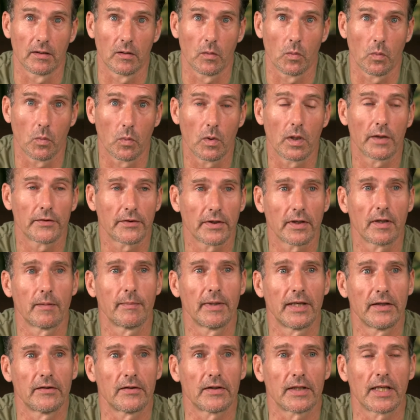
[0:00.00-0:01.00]
What an
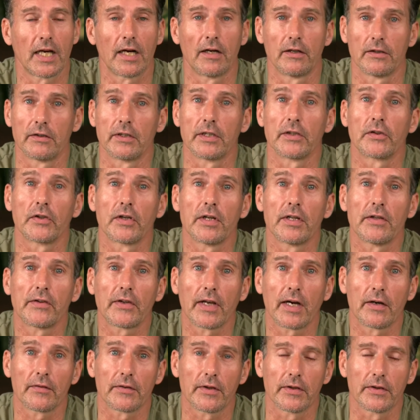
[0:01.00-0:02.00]
amazing character. It turns
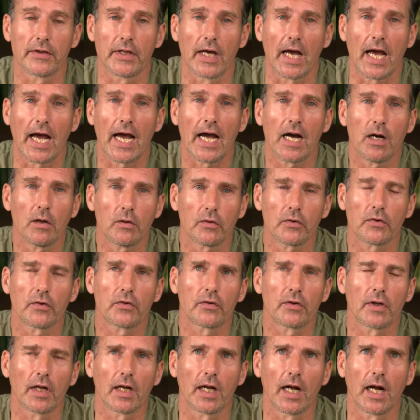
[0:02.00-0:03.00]
out that the
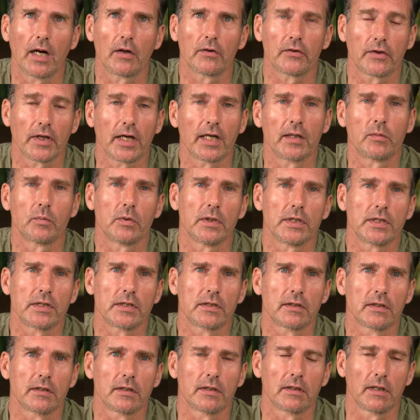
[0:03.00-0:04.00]
house outside
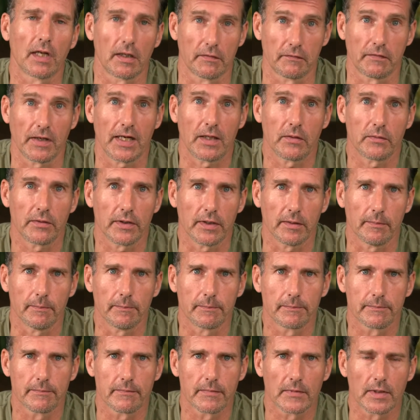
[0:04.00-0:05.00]
which I found
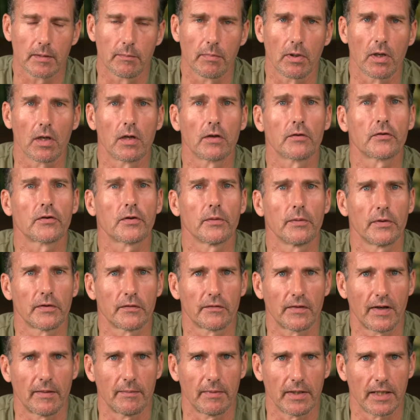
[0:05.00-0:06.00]
him belongs to his
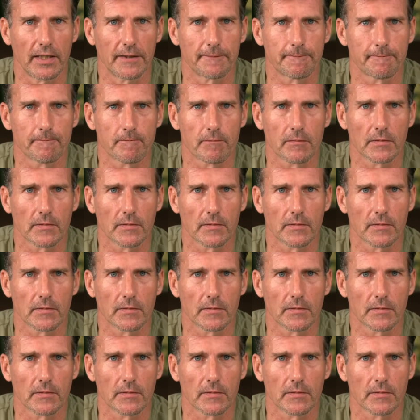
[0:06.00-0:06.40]
family.